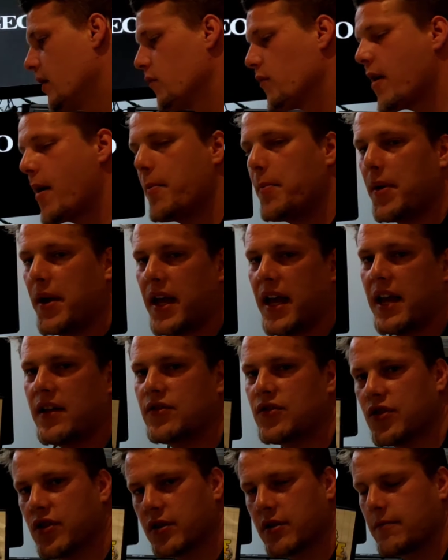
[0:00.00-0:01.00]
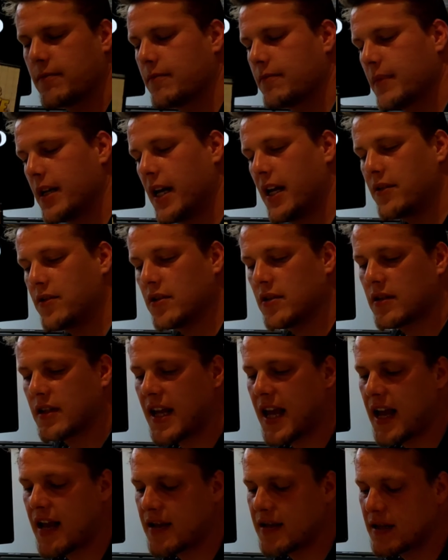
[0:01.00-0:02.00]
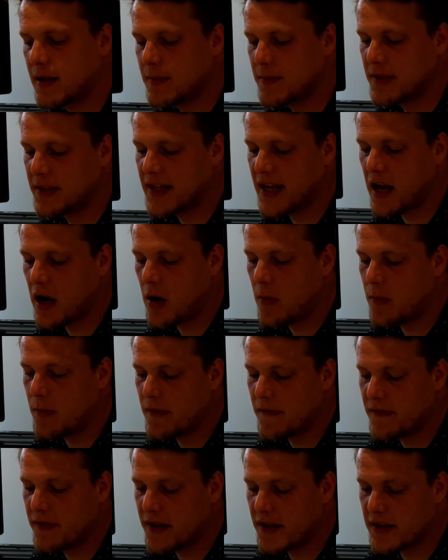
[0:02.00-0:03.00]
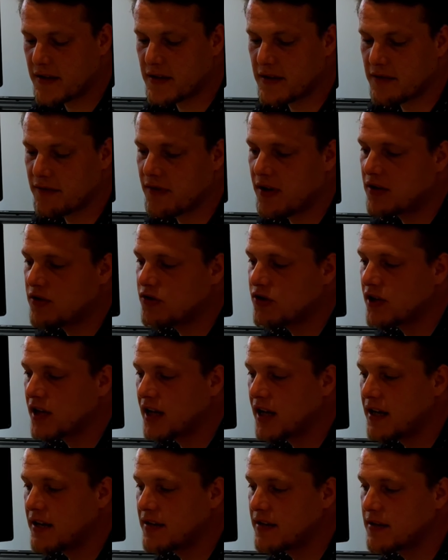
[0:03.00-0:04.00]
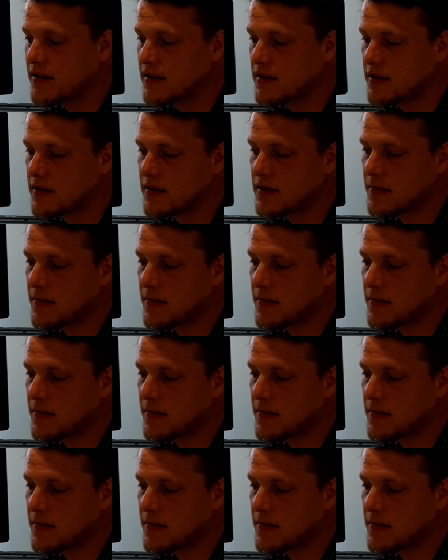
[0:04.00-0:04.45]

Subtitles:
Rampage, I just can't seem to get on with this franchise.